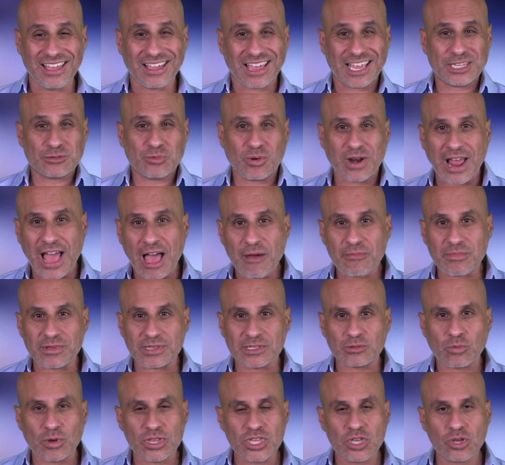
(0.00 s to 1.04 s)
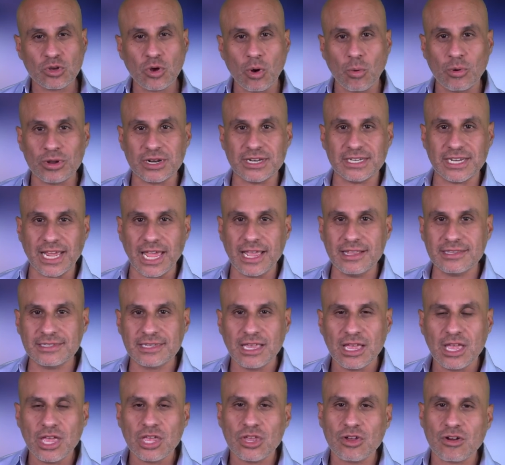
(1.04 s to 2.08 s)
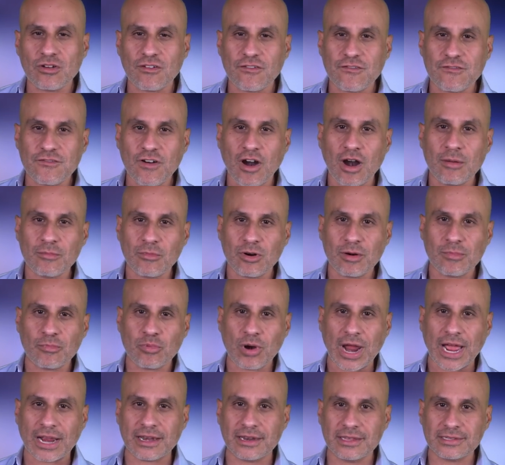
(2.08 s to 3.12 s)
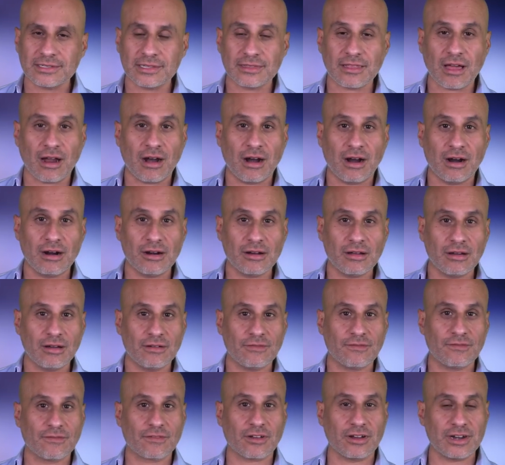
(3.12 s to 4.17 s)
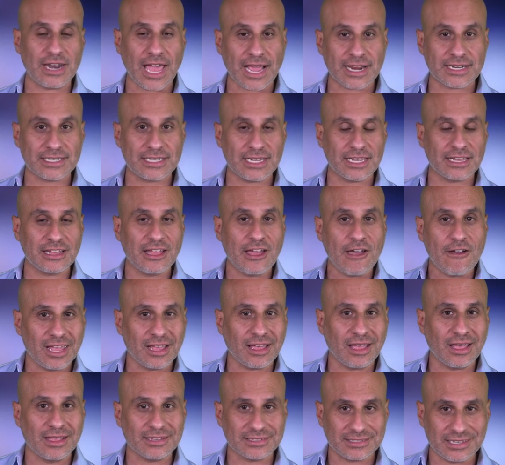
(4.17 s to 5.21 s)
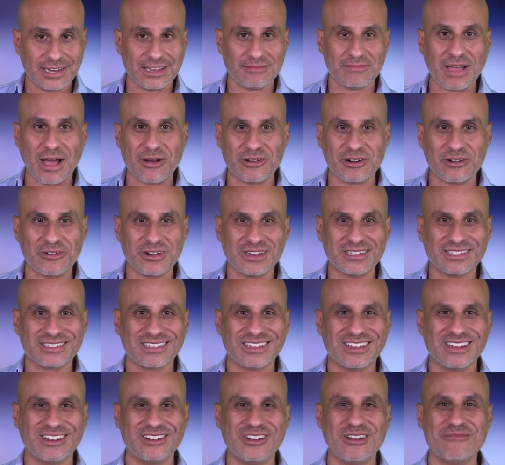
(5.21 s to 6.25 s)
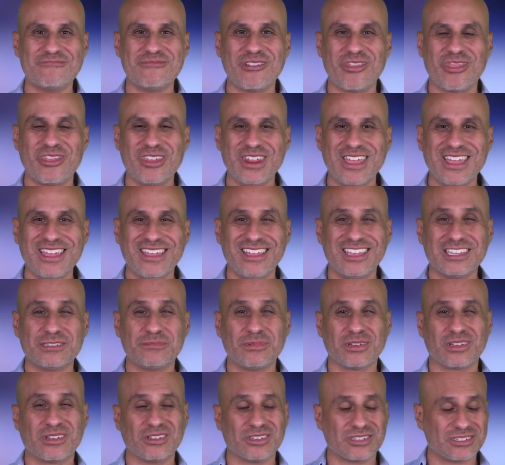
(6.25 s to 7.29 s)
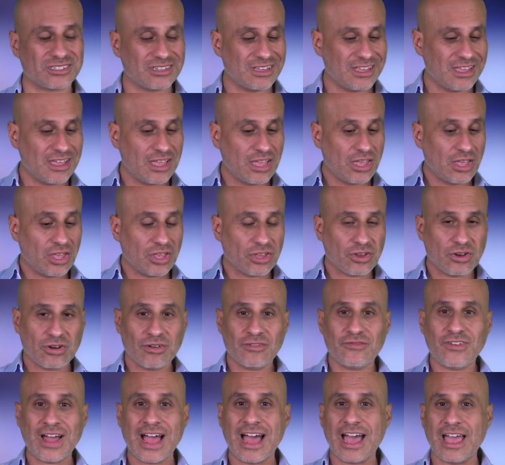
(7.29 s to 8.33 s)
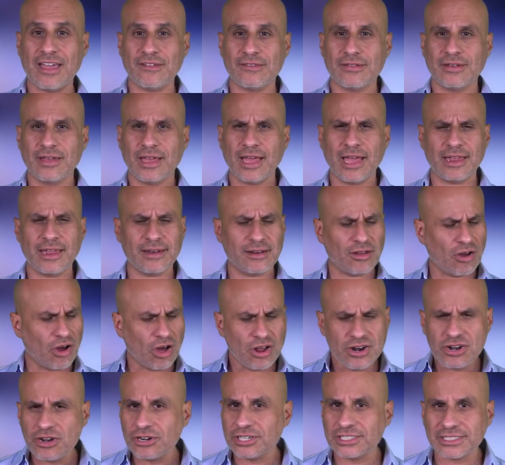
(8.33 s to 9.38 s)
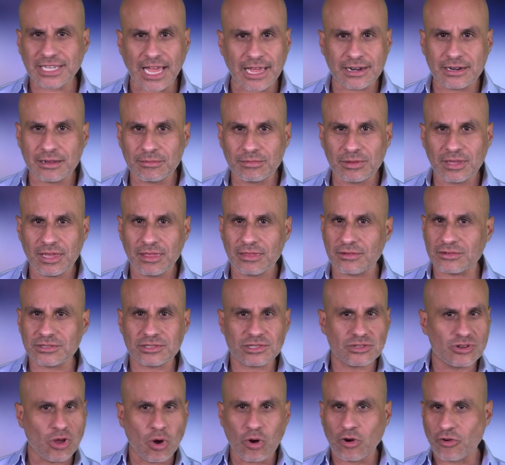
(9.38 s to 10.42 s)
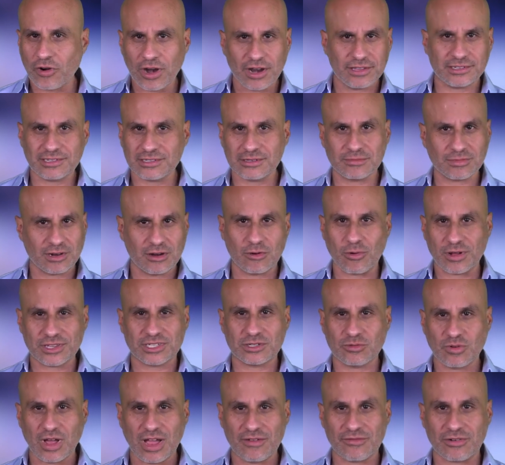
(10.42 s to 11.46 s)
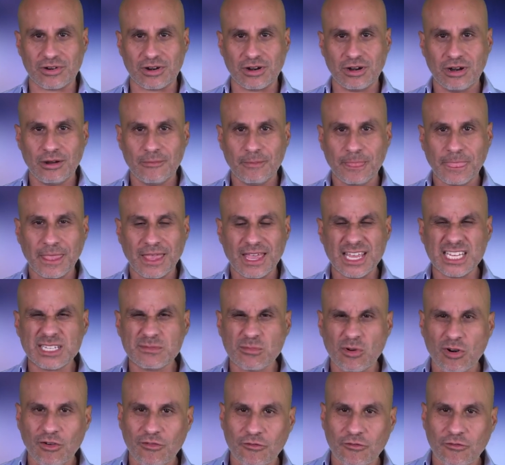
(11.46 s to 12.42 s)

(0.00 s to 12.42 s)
guess what happens? When you go on dates, you're far more practiced in the art of connecting and setting boundaries. Number three is because your vibe, and understandably, there's no criticism here whatsoever, is more